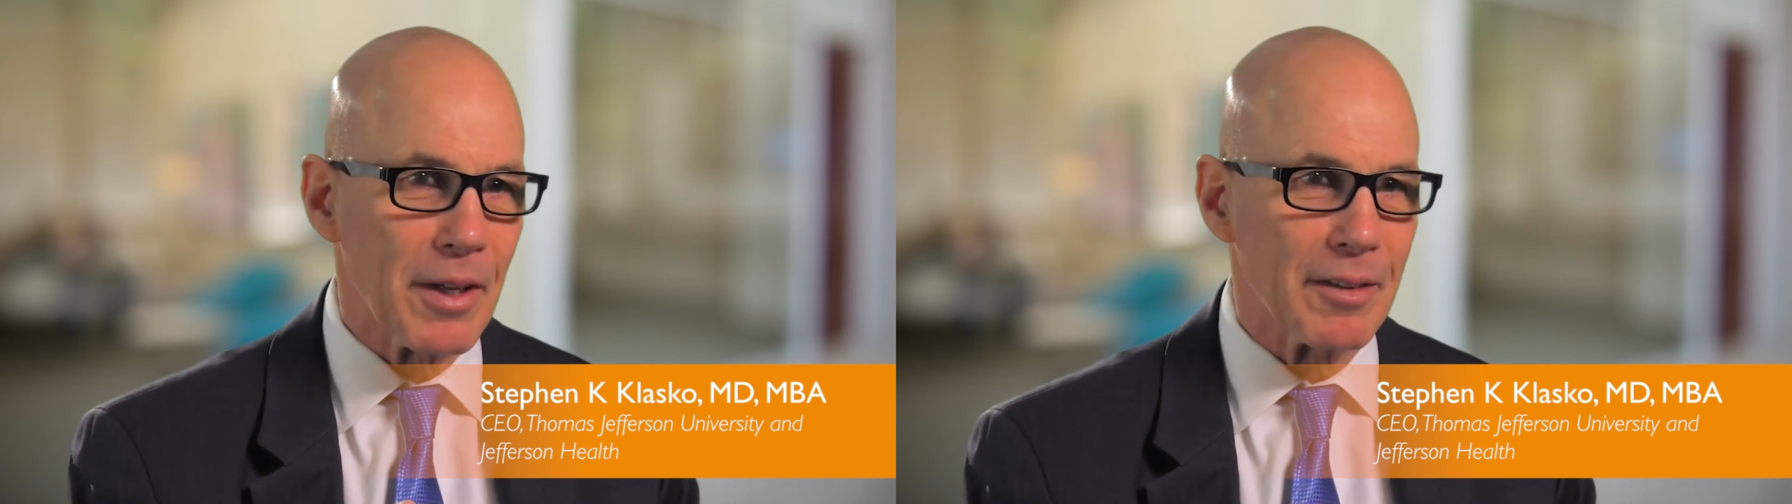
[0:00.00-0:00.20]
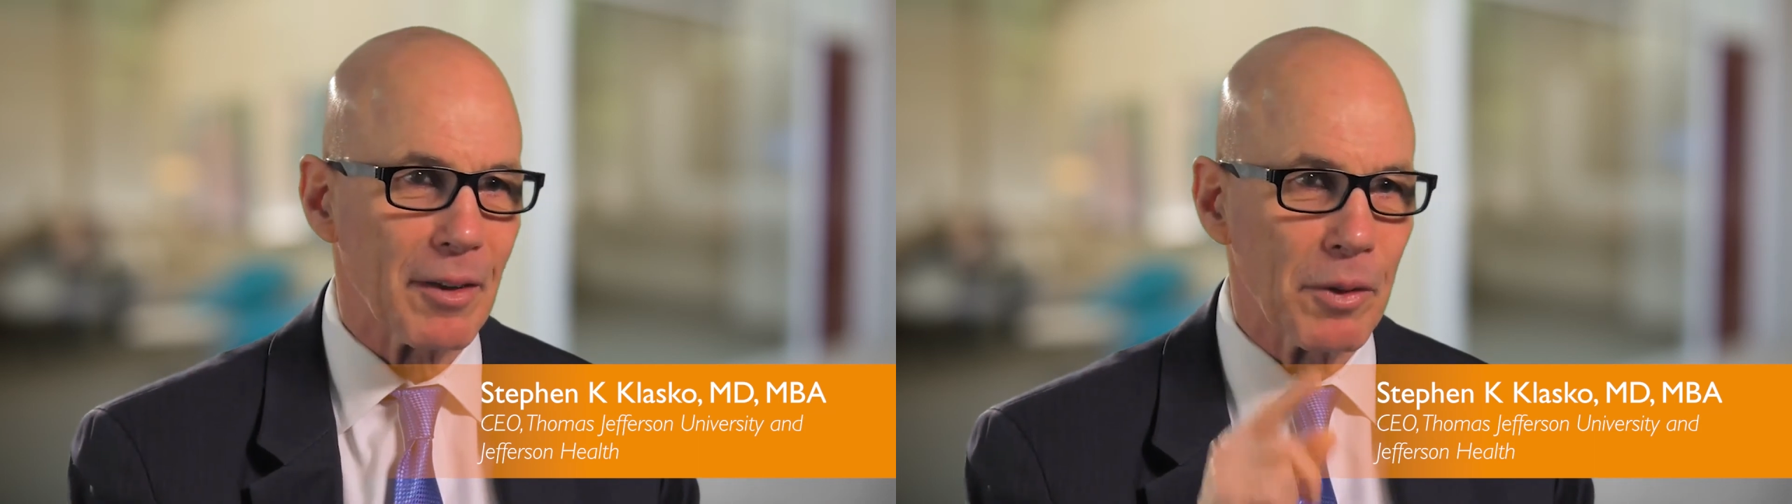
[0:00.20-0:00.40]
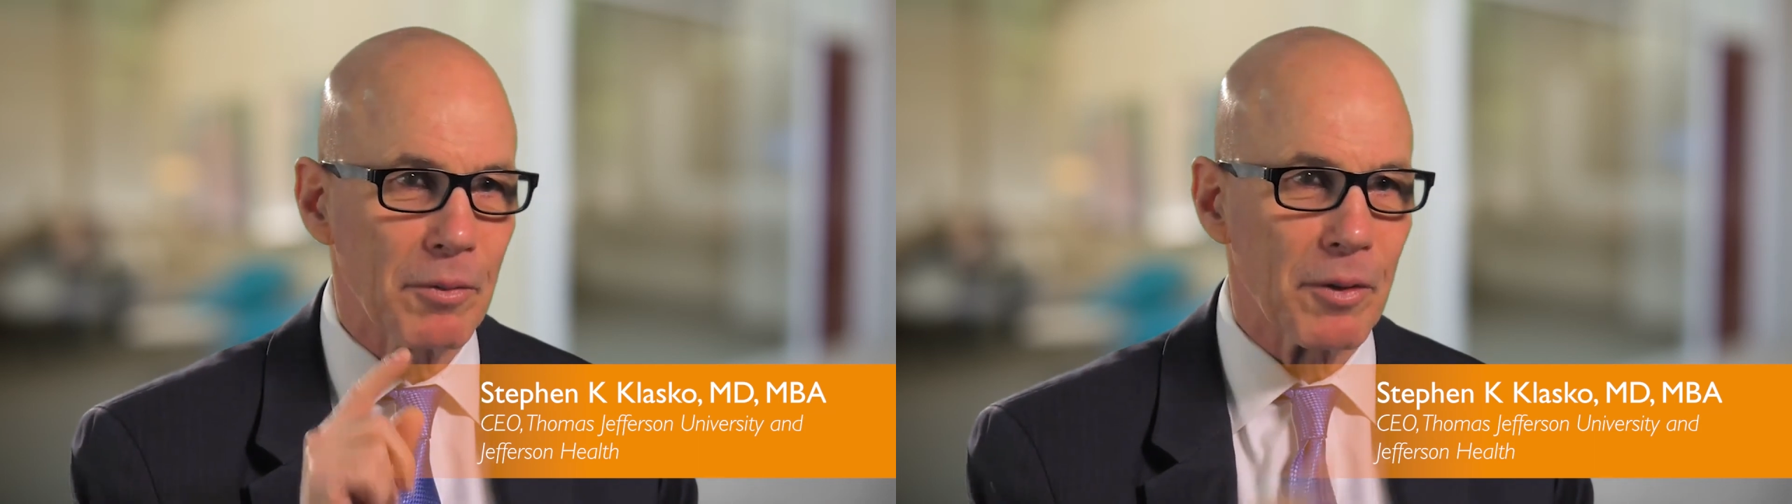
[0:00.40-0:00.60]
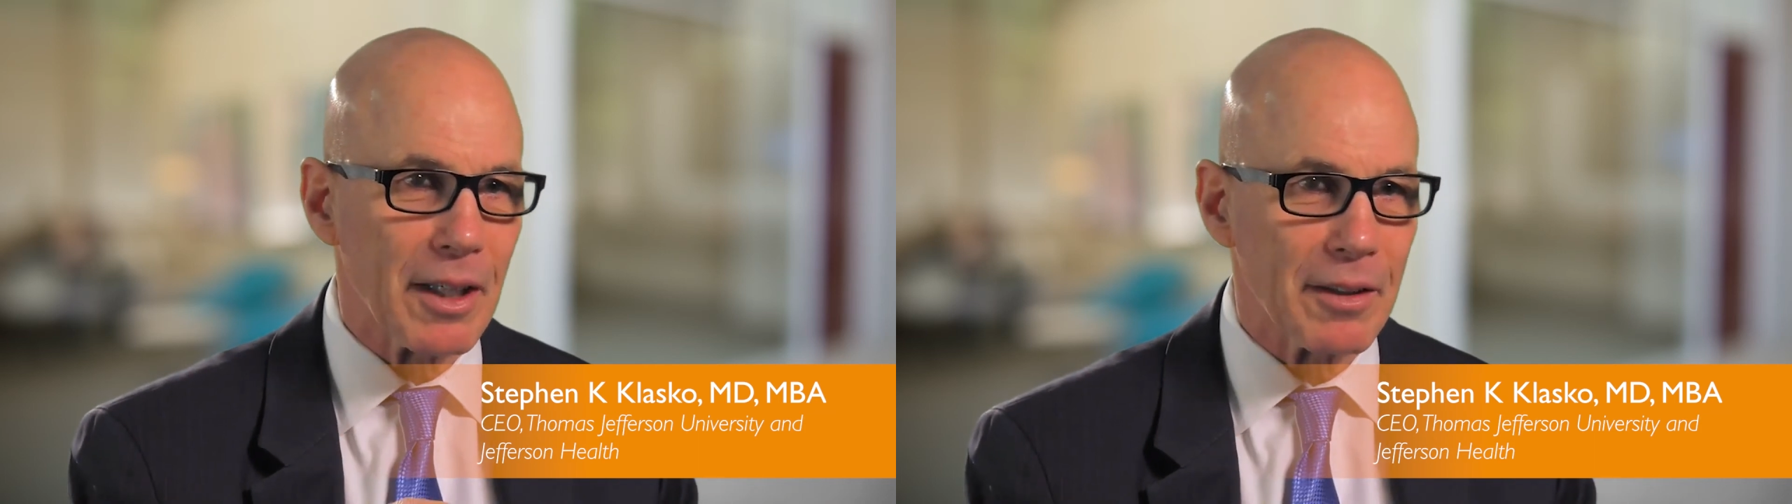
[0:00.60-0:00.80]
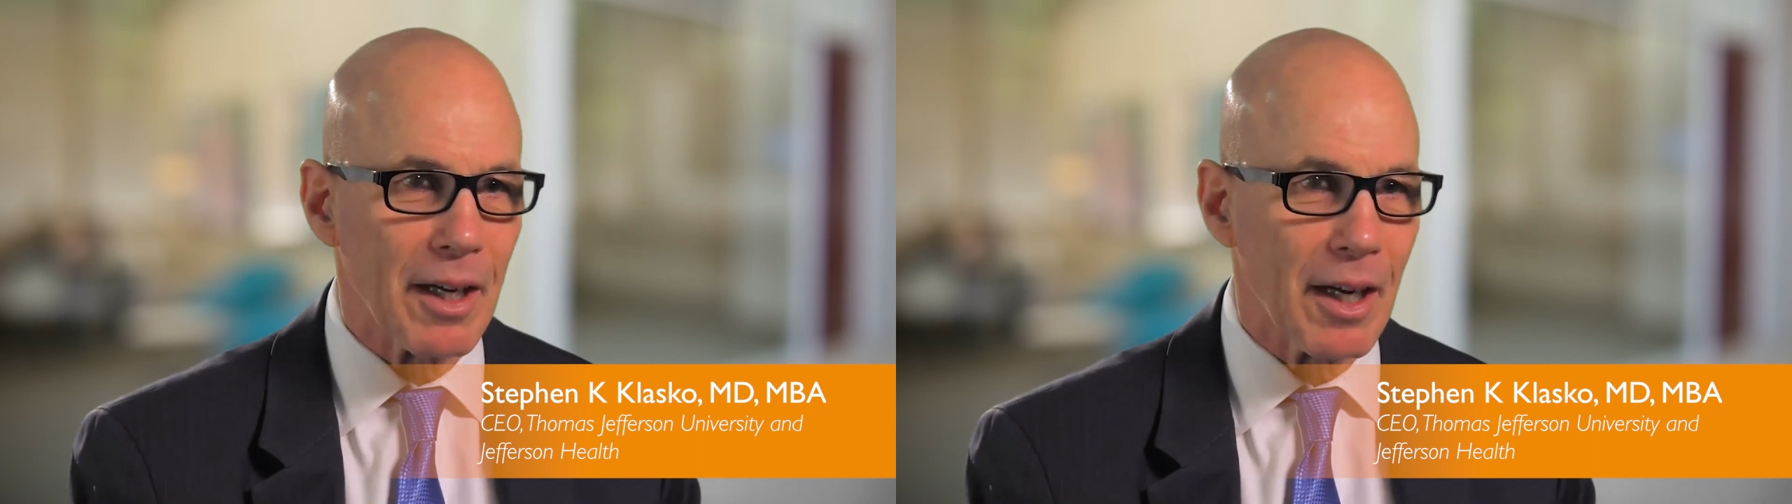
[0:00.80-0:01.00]
thinks. And we've
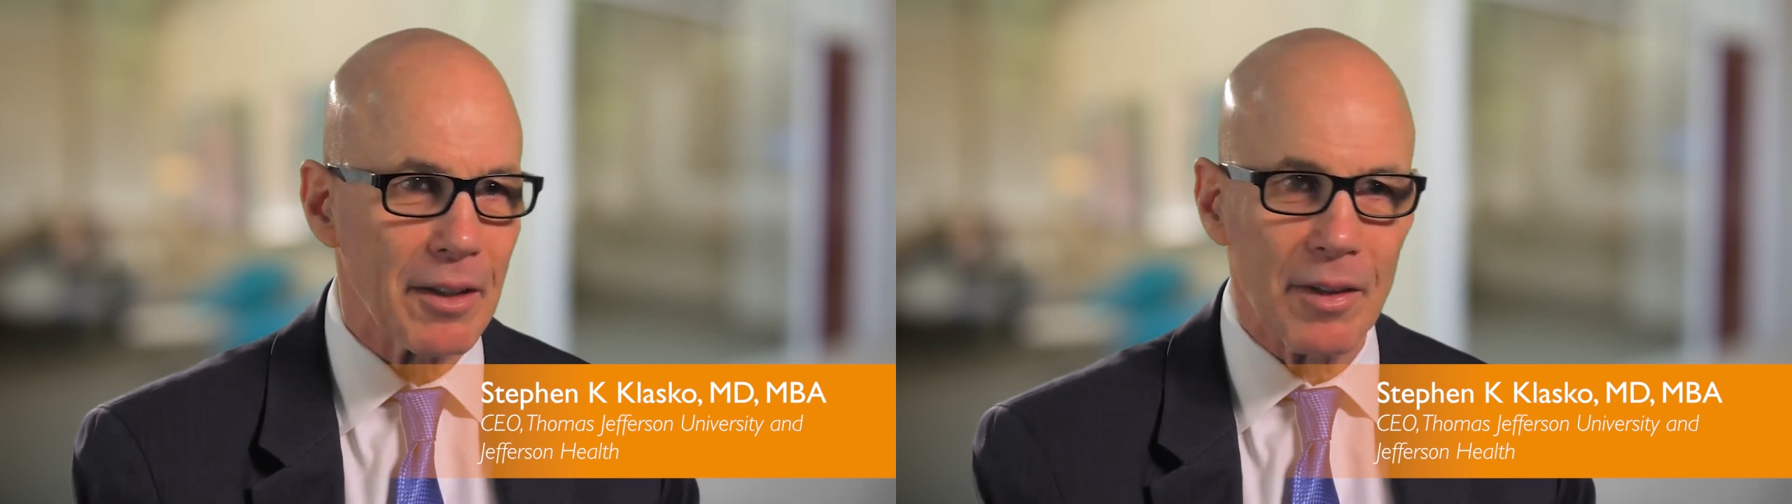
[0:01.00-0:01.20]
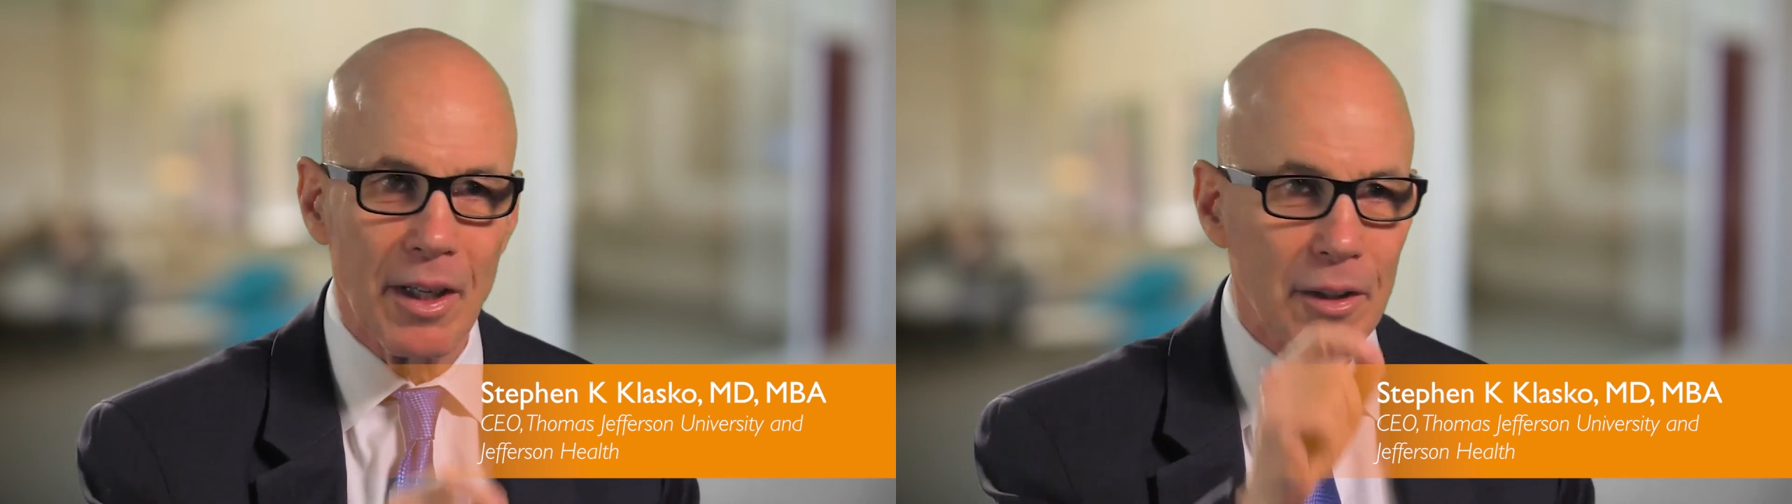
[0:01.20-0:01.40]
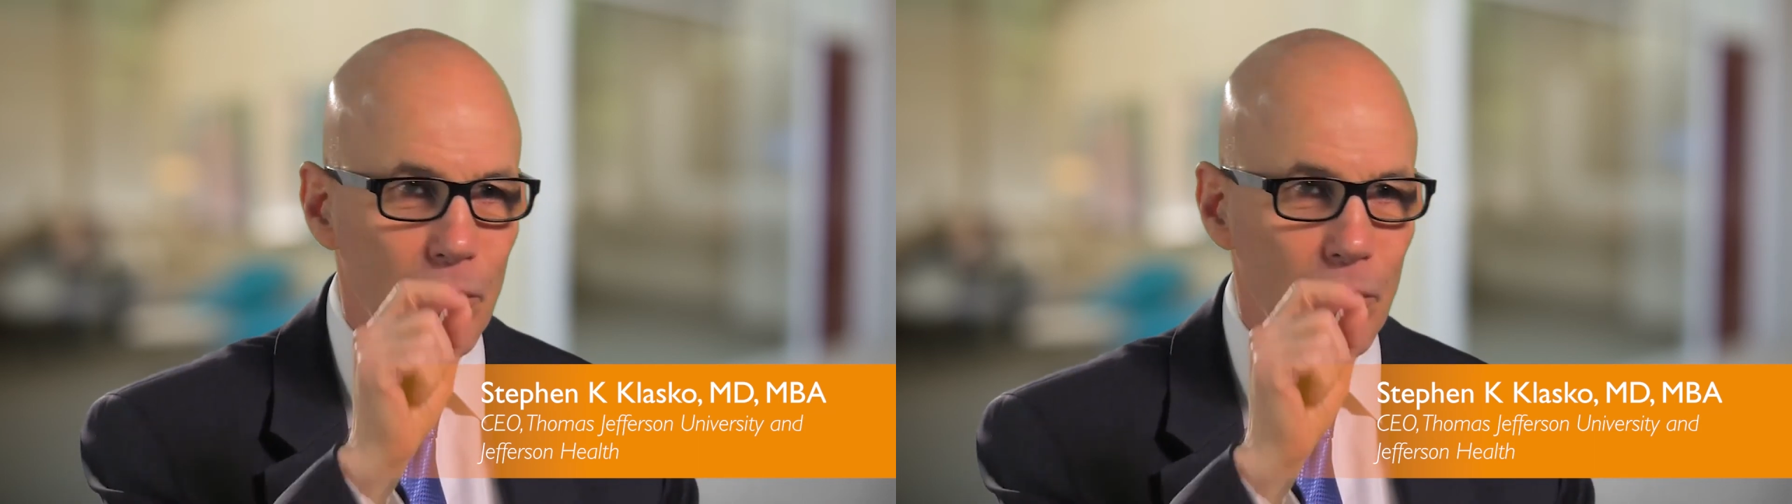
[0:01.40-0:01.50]
recognized